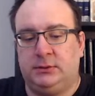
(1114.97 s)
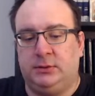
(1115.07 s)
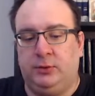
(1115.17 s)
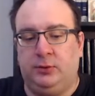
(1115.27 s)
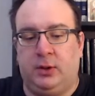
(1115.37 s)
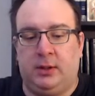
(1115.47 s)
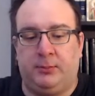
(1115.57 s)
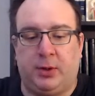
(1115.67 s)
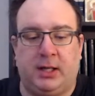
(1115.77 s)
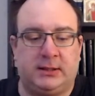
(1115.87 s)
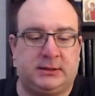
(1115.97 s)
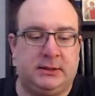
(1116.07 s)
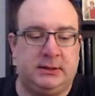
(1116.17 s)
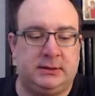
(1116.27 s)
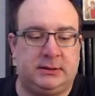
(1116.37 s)
to
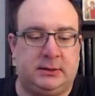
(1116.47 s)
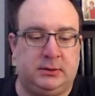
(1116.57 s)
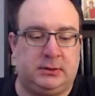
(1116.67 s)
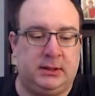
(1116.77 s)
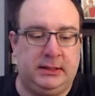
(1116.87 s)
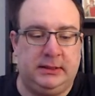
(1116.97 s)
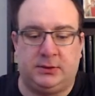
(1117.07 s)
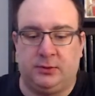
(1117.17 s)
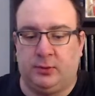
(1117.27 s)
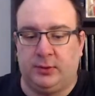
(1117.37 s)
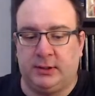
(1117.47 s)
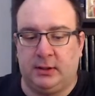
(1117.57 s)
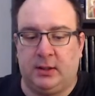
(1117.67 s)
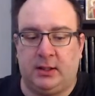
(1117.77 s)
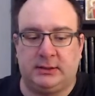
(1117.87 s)
Protestants, to Eastern
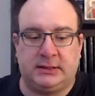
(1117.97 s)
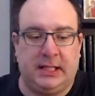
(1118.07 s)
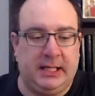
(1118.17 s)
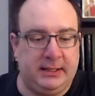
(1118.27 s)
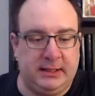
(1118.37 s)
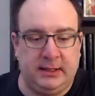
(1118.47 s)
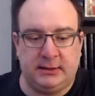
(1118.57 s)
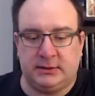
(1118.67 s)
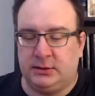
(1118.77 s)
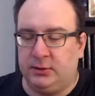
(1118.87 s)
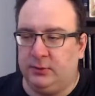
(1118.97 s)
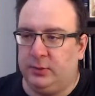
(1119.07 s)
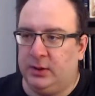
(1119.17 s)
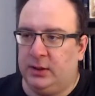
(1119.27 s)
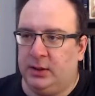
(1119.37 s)
Orthodox, to atheists, to
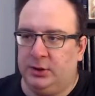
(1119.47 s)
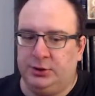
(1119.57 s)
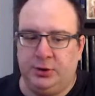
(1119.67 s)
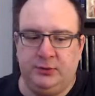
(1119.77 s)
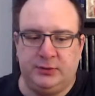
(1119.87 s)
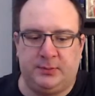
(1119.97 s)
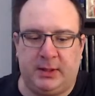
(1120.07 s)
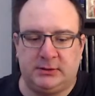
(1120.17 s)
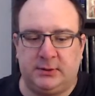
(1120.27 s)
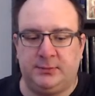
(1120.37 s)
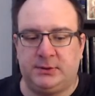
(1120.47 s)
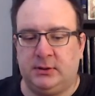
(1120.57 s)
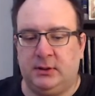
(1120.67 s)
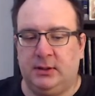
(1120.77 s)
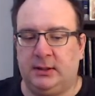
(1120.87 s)
Jews, Muslims,
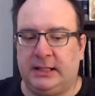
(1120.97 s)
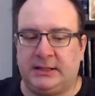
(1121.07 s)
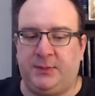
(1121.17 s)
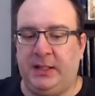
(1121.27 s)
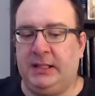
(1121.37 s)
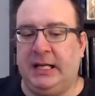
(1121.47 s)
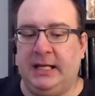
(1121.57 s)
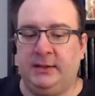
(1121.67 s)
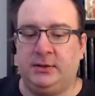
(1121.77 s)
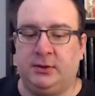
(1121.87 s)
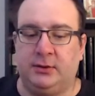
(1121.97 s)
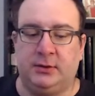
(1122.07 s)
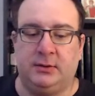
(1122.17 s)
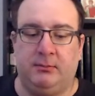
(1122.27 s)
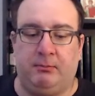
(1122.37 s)
that's being
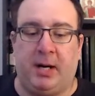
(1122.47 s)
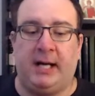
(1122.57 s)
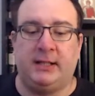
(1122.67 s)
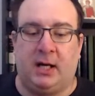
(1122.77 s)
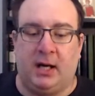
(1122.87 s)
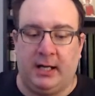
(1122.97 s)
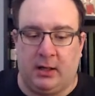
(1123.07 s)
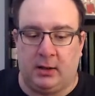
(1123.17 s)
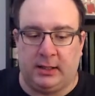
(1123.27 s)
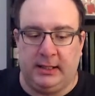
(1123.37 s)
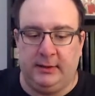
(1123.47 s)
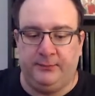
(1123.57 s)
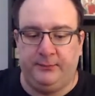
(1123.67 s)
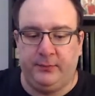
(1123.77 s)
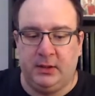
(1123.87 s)
hindered by the hierarchy
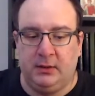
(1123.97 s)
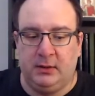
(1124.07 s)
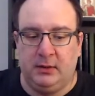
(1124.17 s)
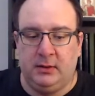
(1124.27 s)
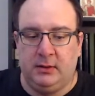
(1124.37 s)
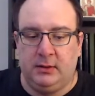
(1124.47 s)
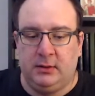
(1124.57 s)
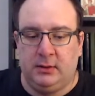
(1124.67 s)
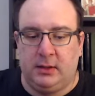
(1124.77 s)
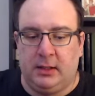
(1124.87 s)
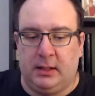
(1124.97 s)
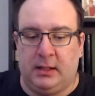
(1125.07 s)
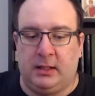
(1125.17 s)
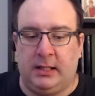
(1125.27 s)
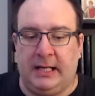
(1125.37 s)

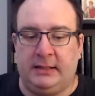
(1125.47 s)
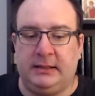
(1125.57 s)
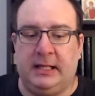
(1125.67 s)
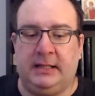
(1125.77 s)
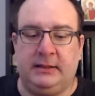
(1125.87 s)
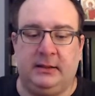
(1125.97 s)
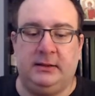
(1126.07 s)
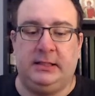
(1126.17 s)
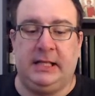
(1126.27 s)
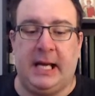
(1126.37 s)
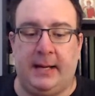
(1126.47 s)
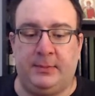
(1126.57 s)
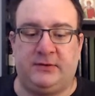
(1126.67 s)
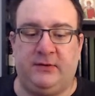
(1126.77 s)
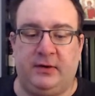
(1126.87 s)
and the
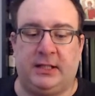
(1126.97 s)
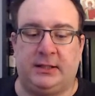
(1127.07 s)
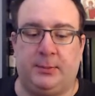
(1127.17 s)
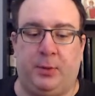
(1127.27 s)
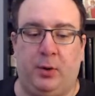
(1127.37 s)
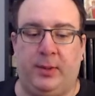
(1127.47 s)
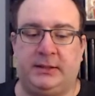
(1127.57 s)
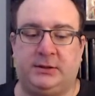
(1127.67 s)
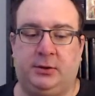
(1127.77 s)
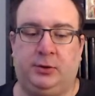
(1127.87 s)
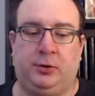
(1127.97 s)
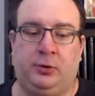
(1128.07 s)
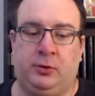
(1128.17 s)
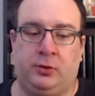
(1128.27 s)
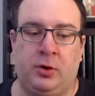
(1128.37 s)
atmosphere that the Pope has
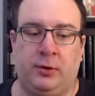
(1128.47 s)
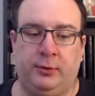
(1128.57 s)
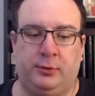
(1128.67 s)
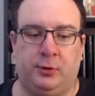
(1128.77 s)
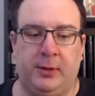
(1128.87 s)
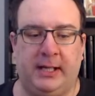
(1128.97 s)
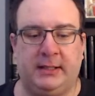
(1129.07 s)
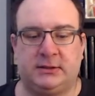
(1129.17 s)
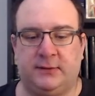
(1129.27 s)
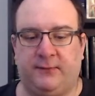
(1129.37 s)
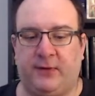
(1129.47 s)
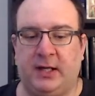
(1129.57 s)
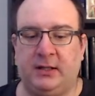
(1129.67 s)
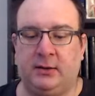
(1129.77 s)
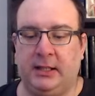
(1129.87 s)
created. So
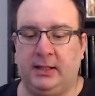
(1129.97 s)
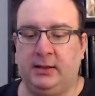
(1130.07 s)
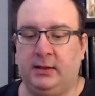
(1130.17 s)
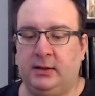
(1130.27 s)
finally,